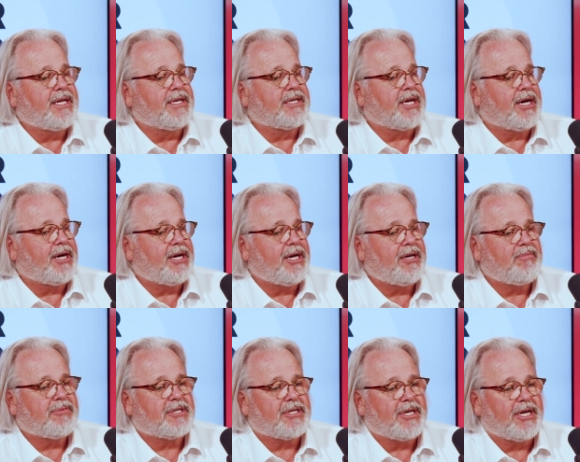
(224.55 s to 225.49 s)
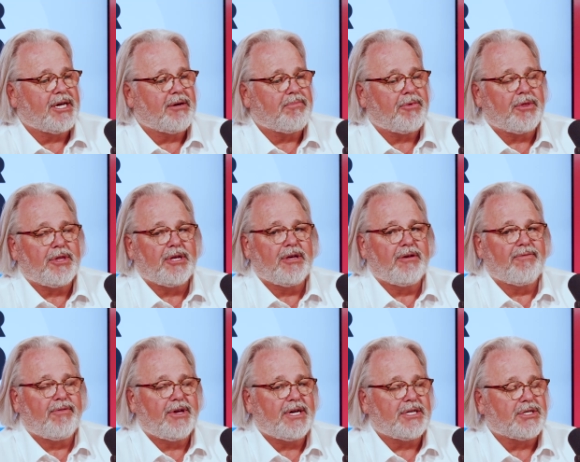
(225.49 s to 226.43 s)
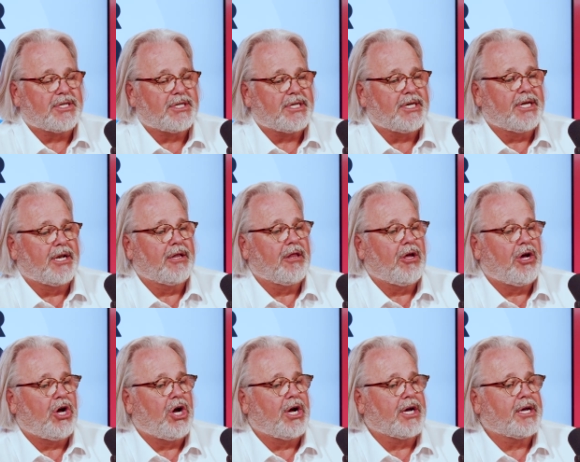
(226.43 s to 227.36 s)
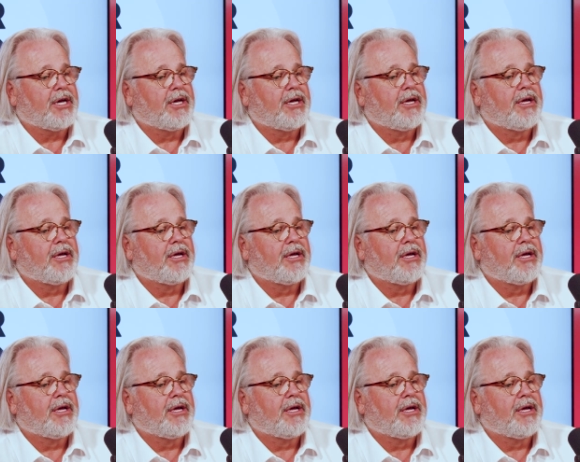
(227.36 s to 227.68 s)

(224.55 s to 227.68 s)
and timestamp the events in a log.